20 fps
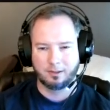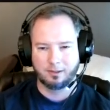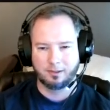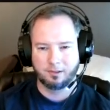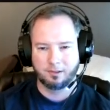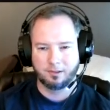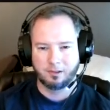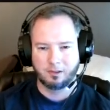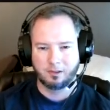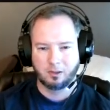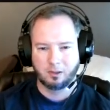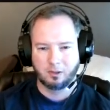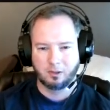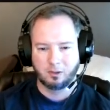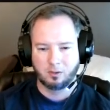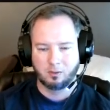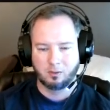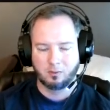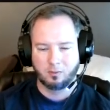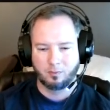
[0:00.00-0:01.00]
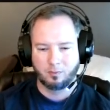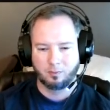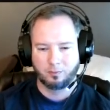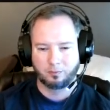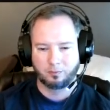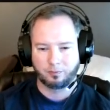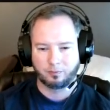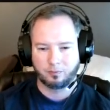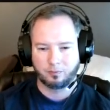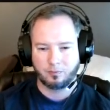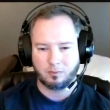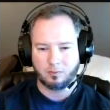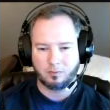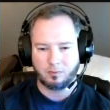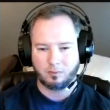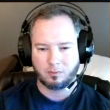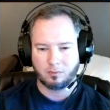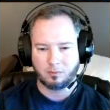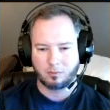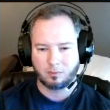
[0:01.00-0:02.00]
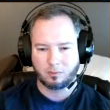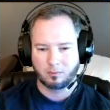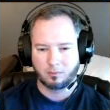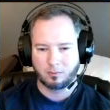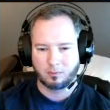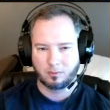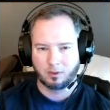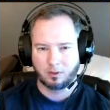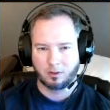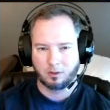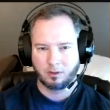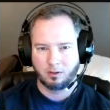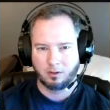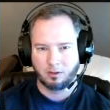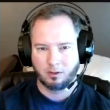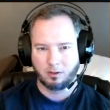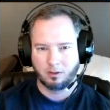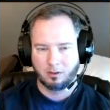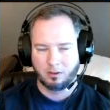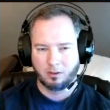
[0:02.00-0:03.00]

No one is speaking in this clip.